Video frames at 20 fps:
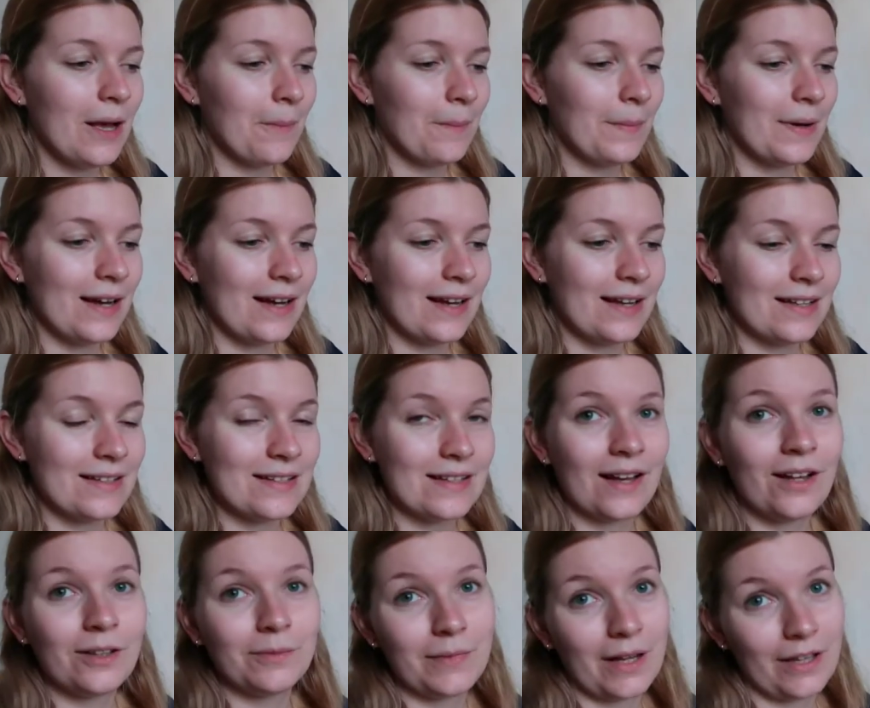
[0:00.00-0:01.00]
but
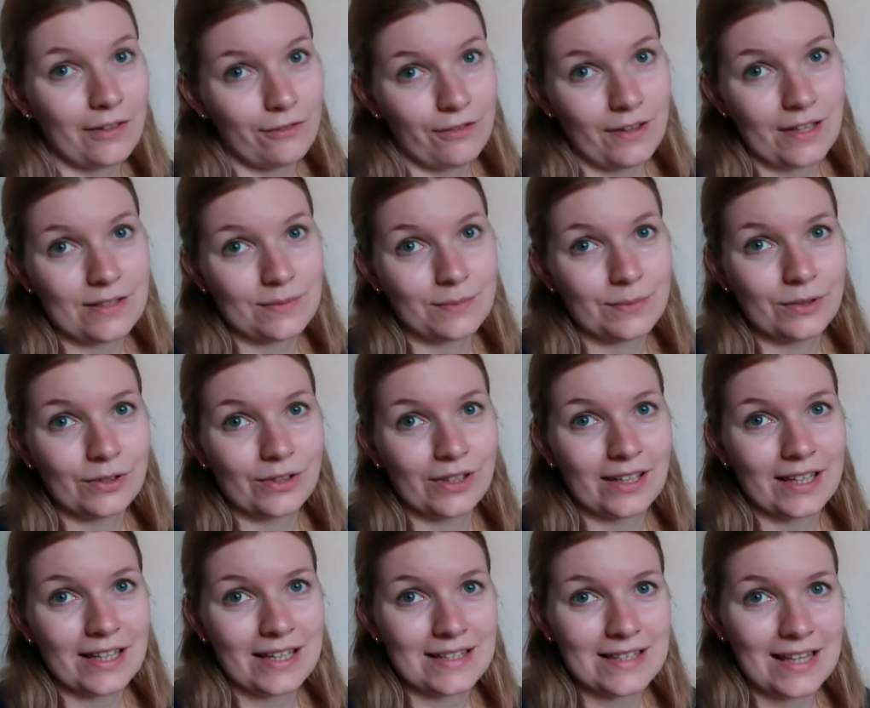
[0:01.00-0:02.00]
on my Facebook
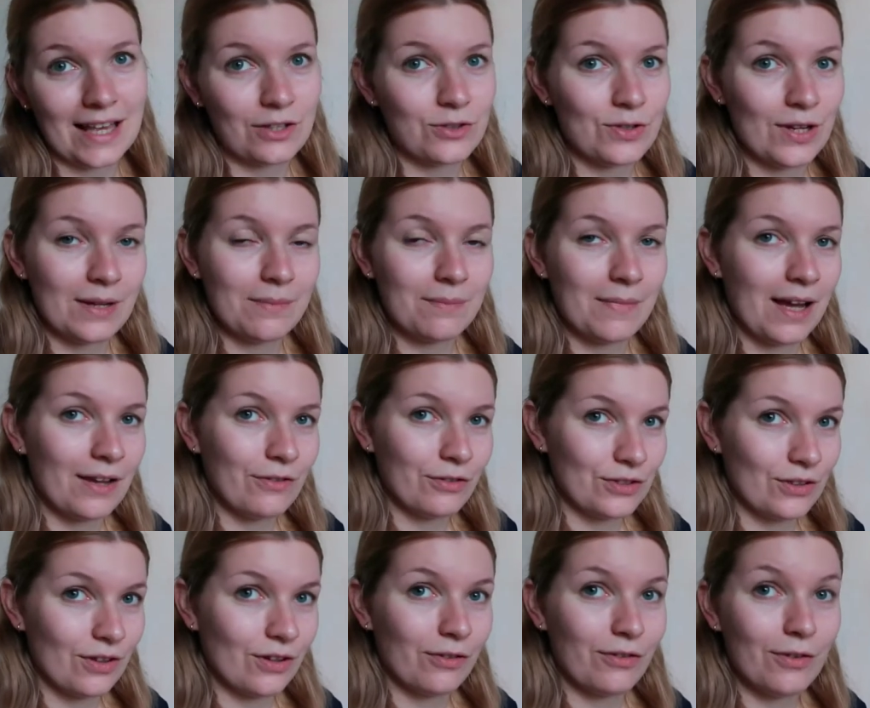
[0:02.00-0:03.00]
it's actually my
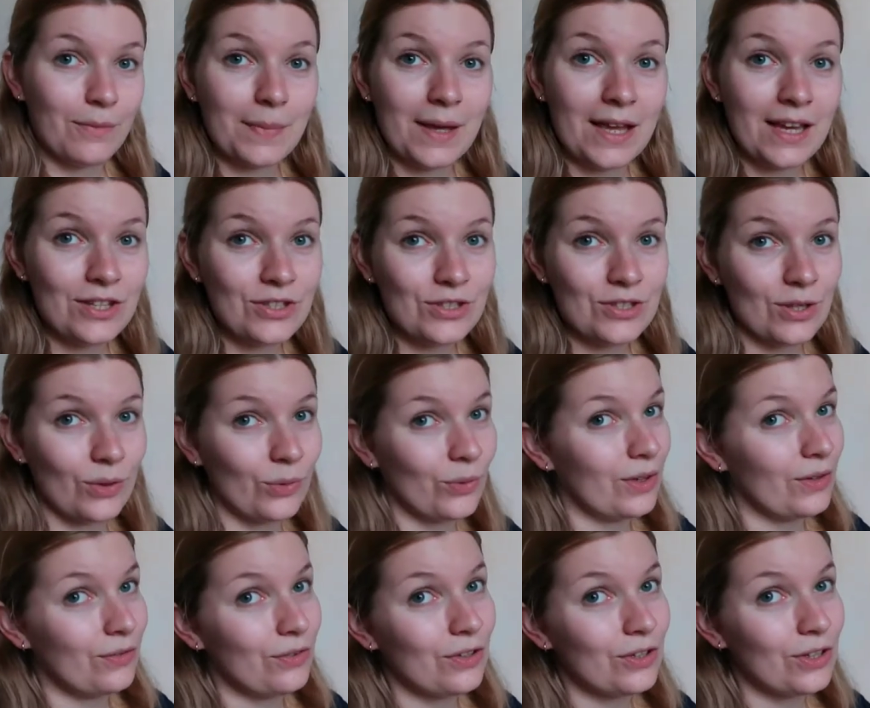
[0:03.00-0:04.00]
photography page, so
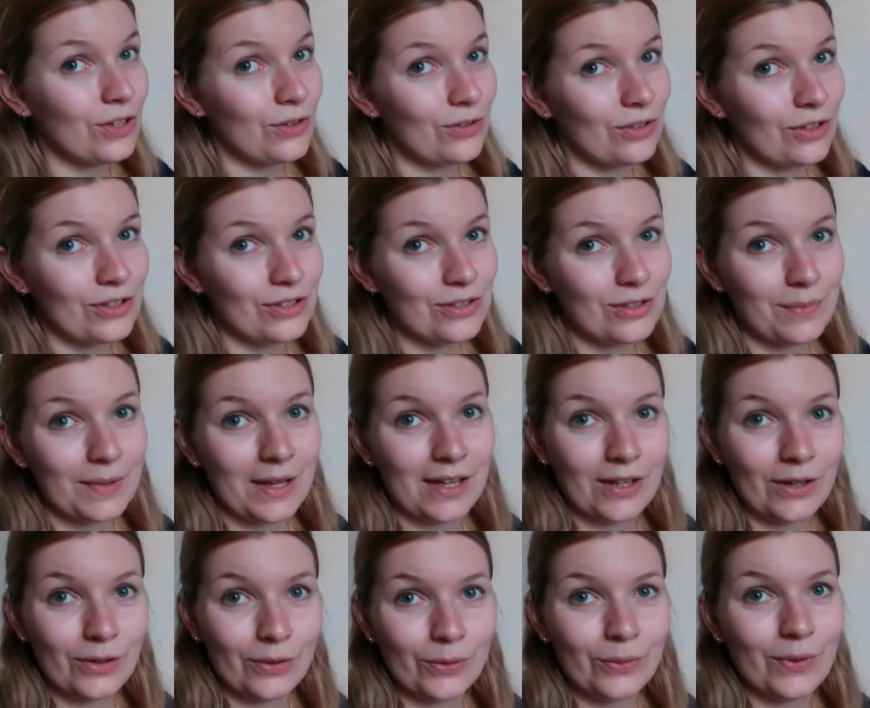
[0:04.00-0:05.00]
if you're curious you may
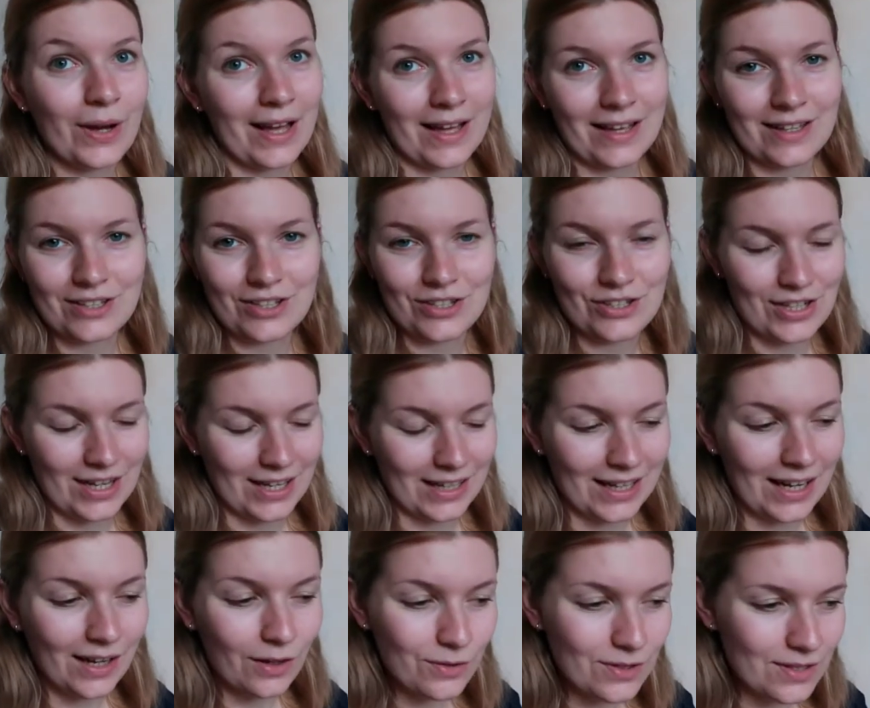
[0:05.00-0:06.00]
go and check
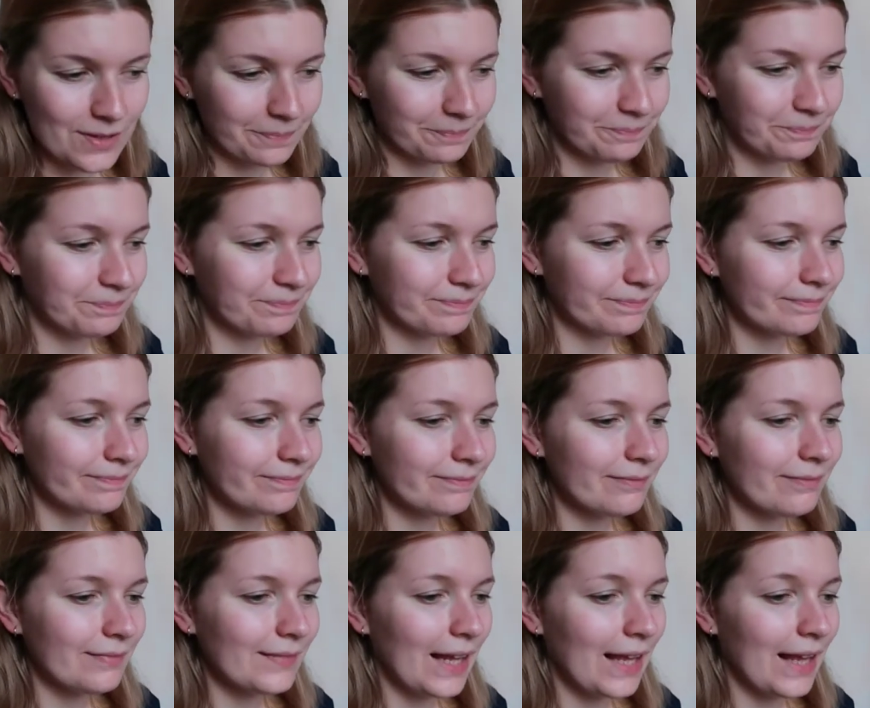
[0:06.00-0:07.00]
it out.
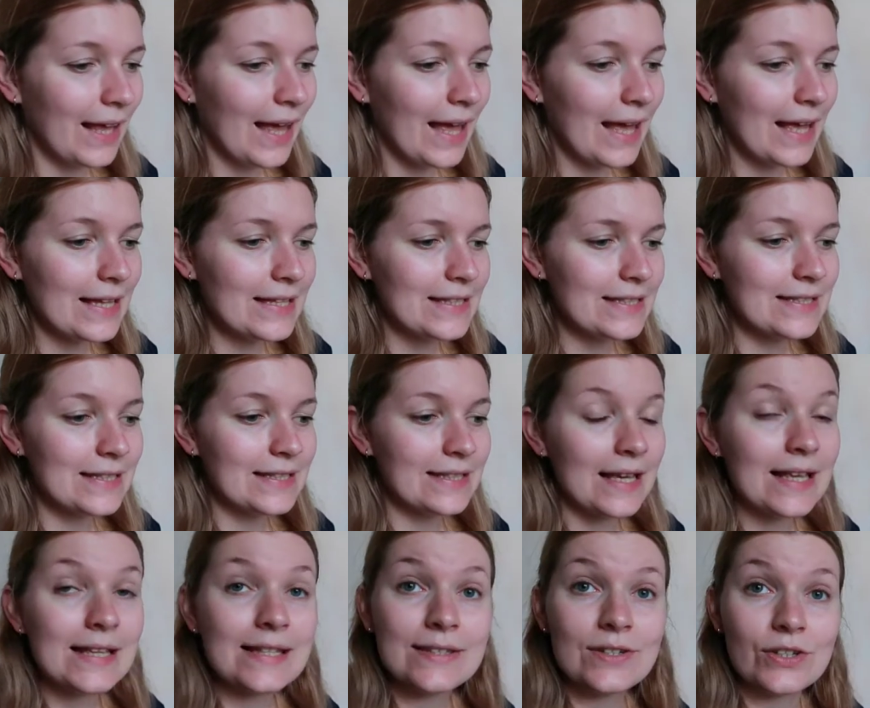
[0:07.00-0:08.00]
And
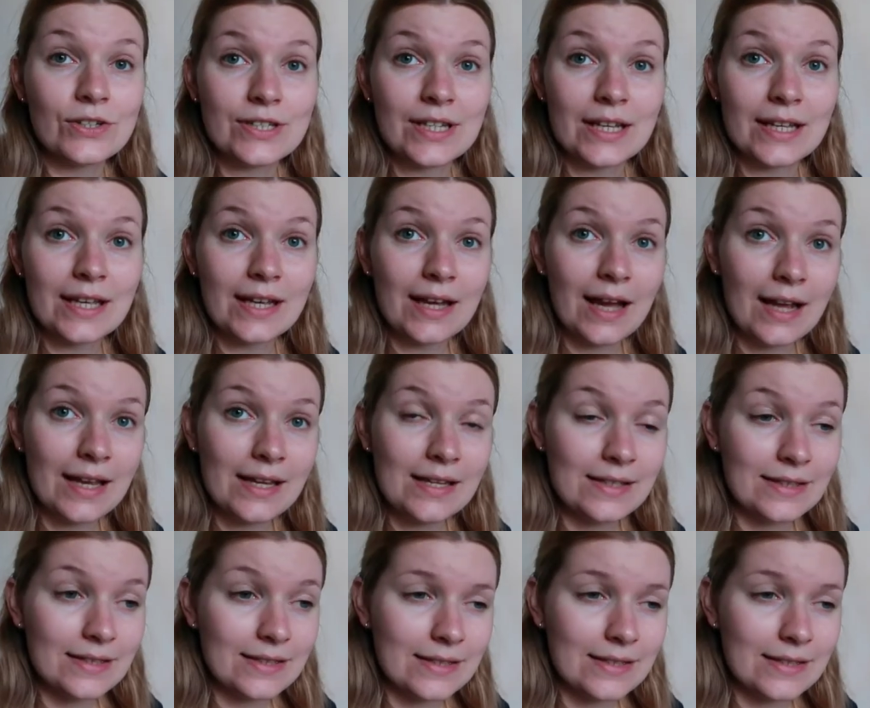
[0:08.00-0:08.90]
yesterday I